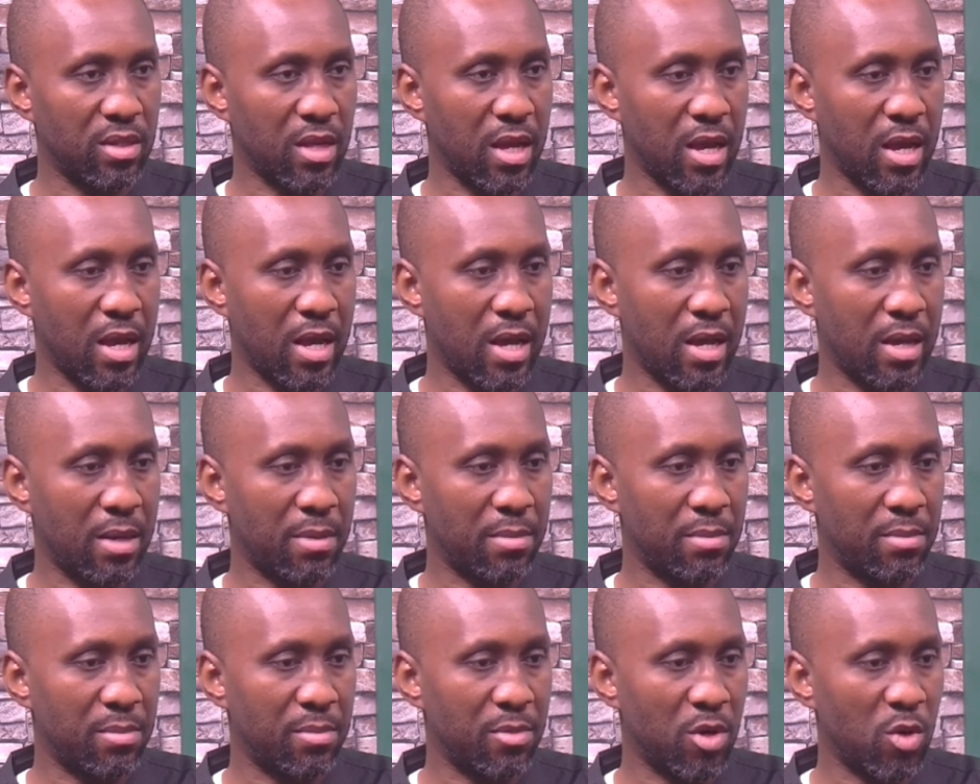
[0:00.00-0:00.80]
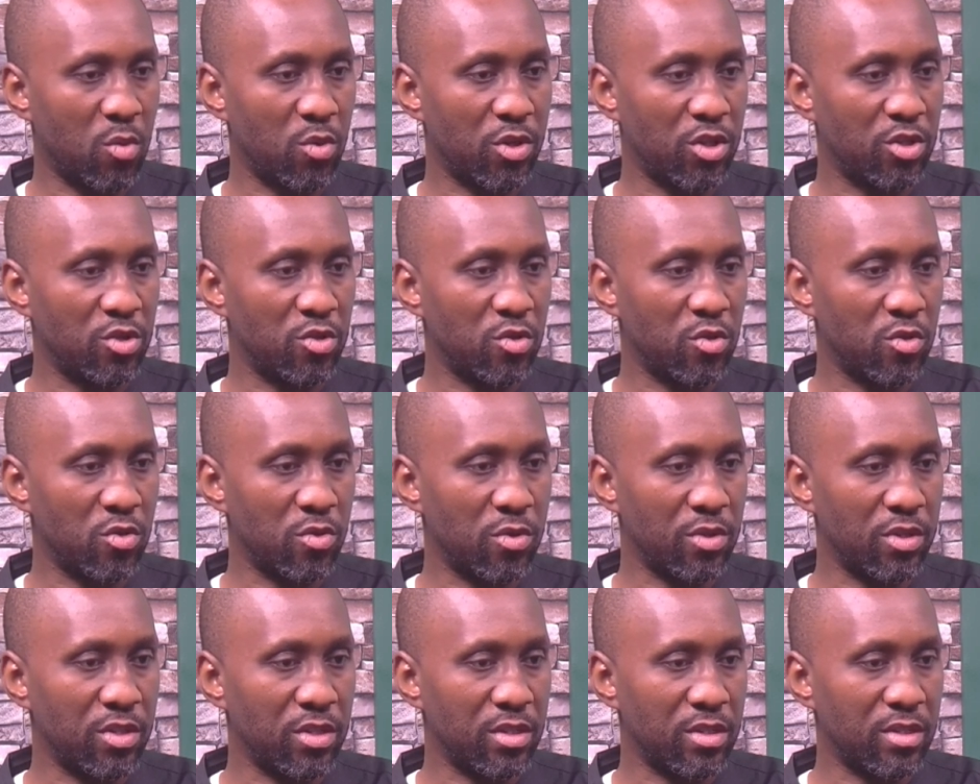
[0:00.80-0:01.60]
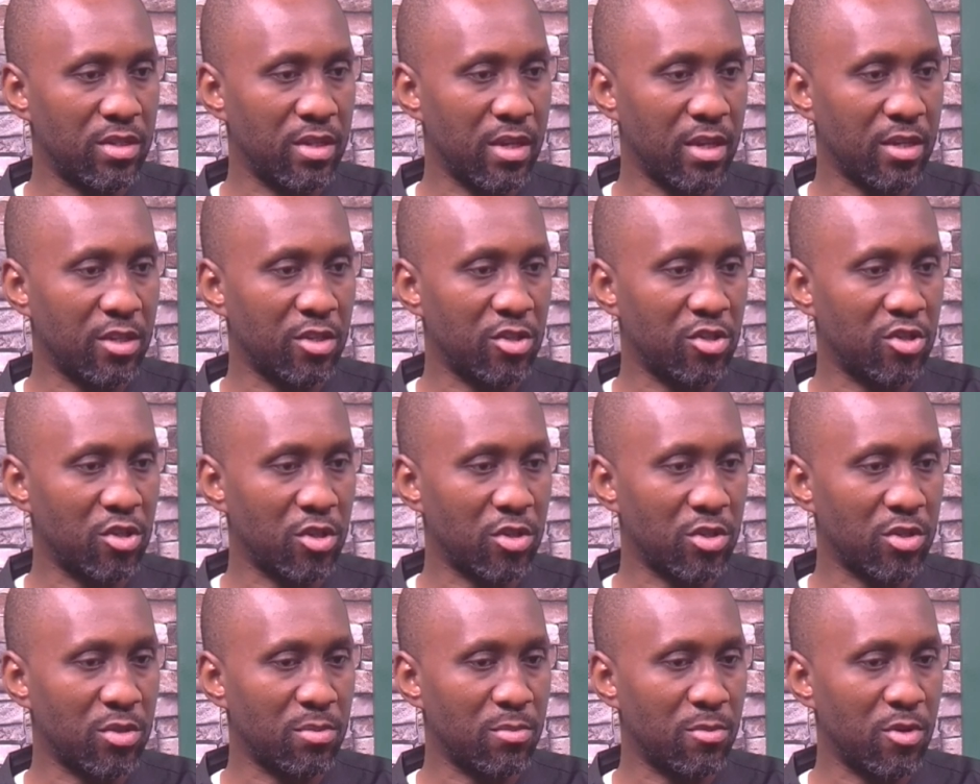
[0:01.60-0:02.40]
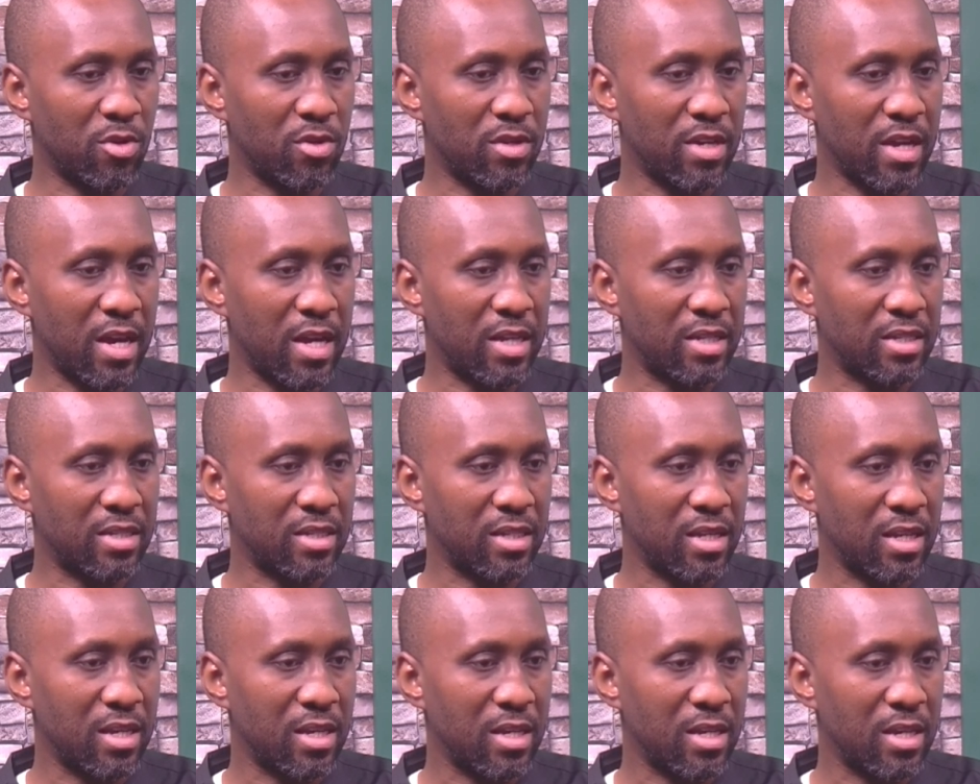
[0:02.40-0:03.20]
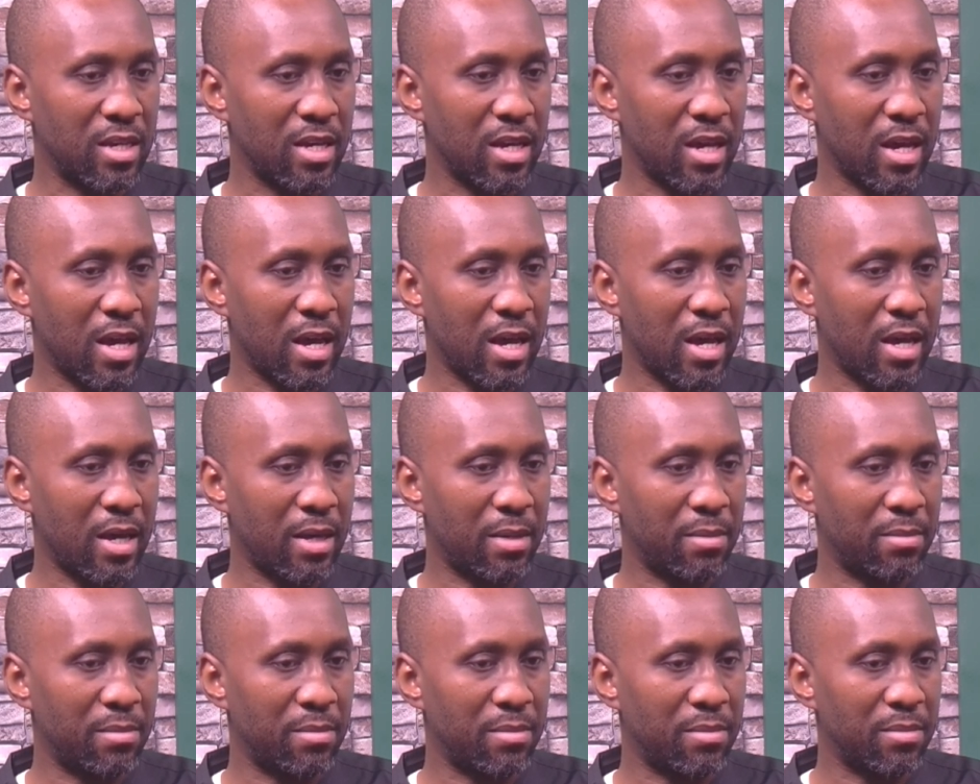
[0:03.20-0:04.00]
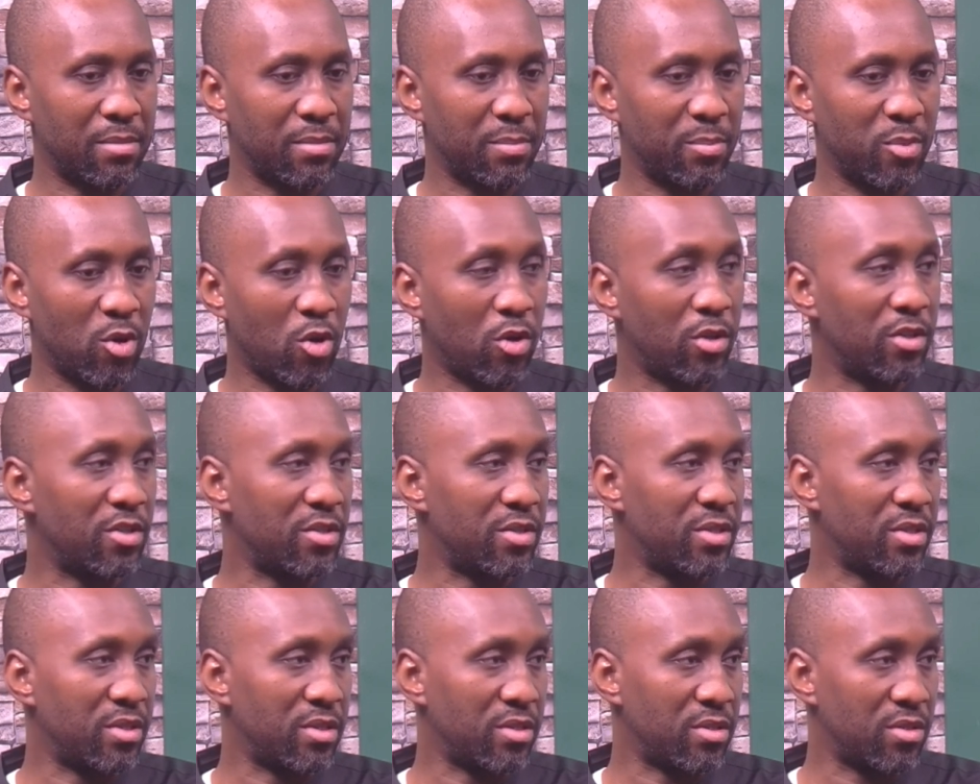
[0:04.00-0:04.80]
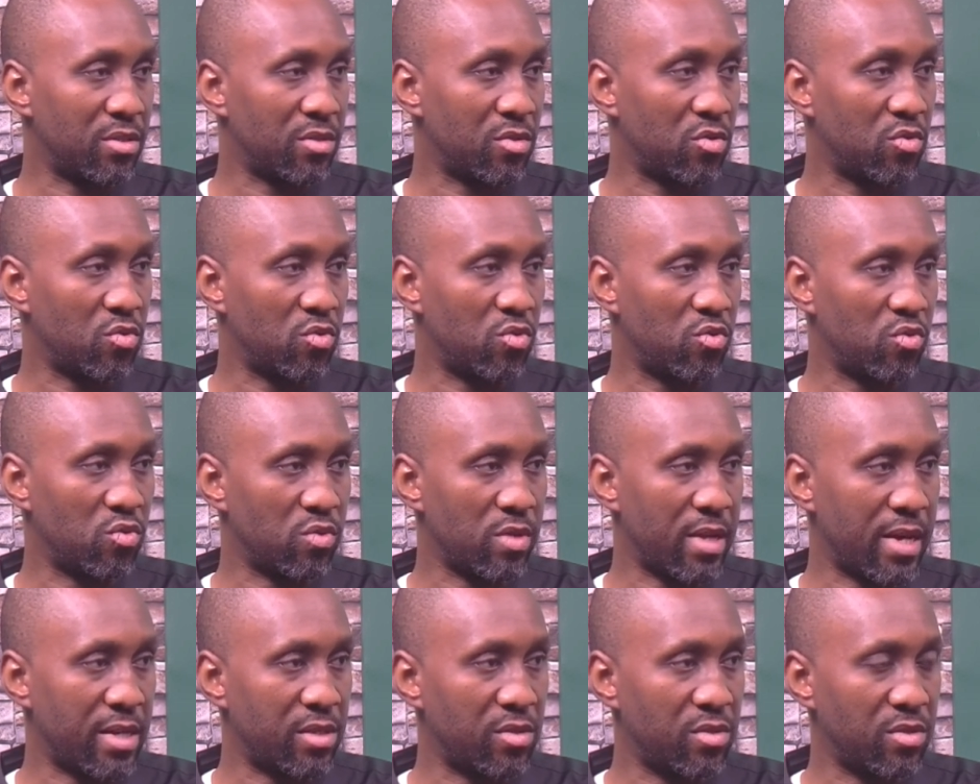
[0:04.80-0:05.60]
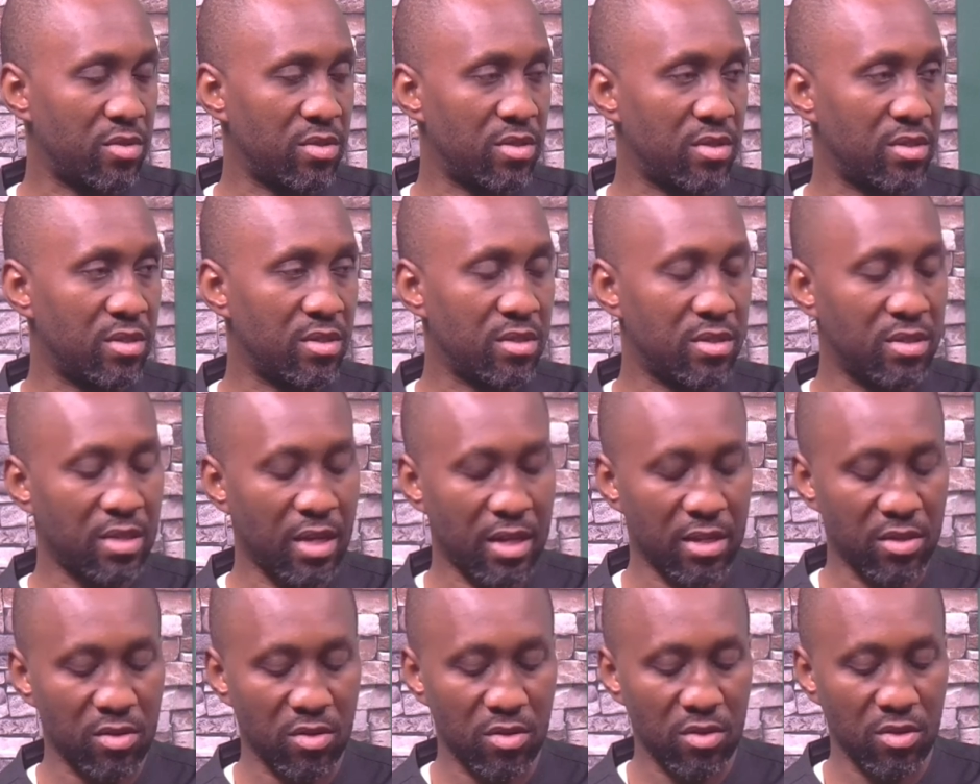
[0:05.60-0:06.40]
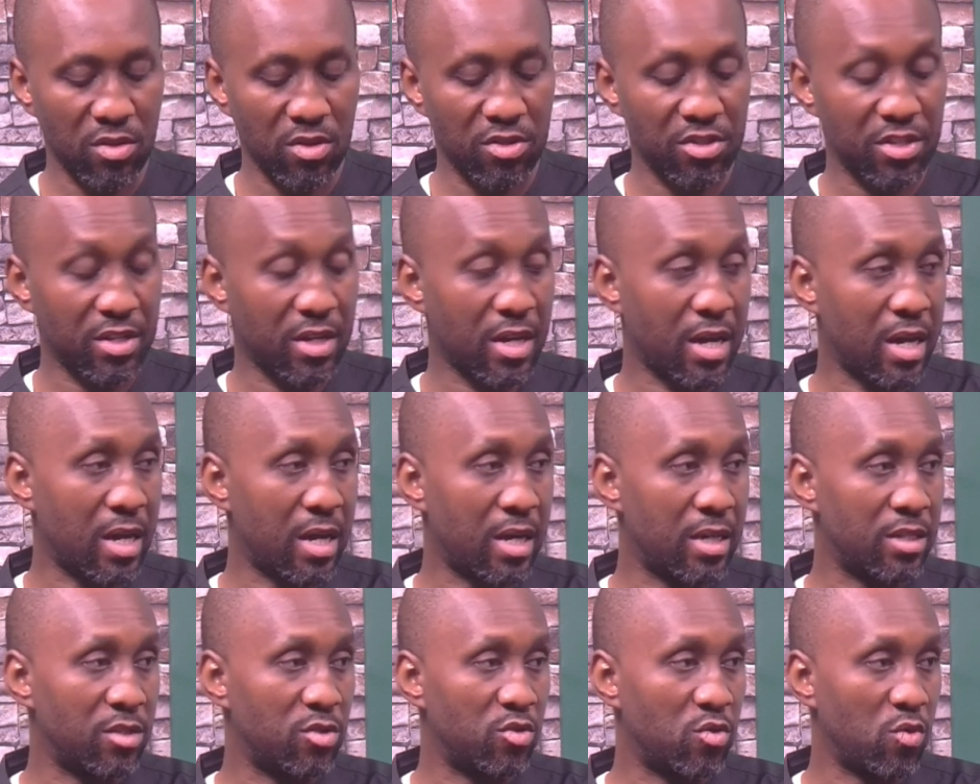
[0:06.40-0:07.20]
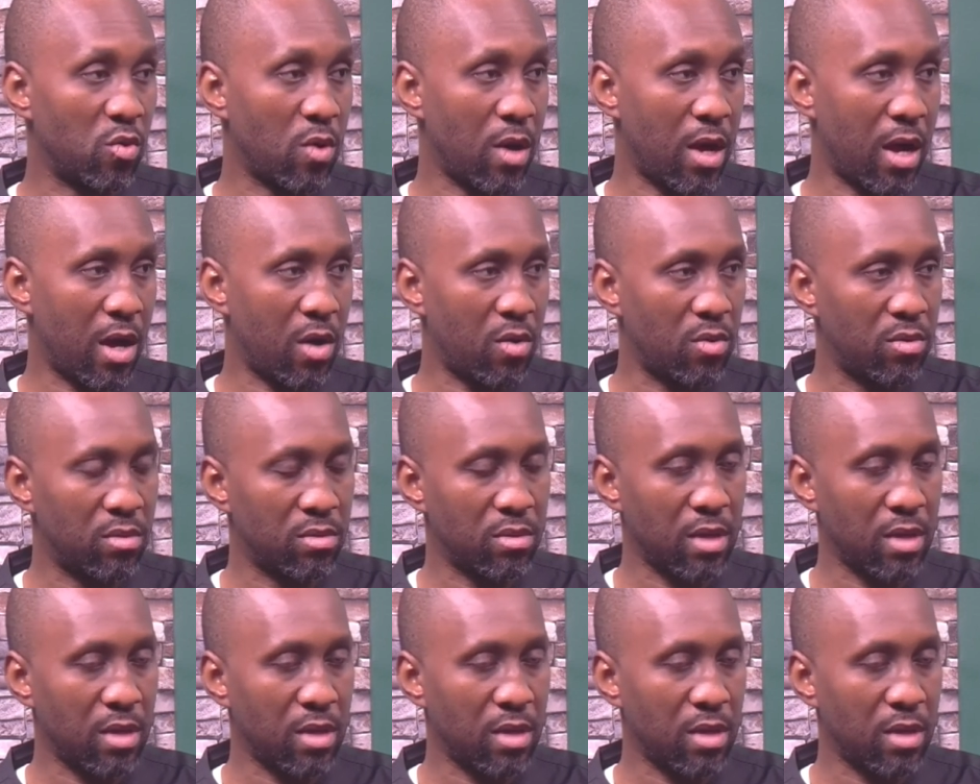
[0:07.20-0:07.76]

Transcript: Um, but we know it takes just more than um, policies to do that. You need the technological know-how.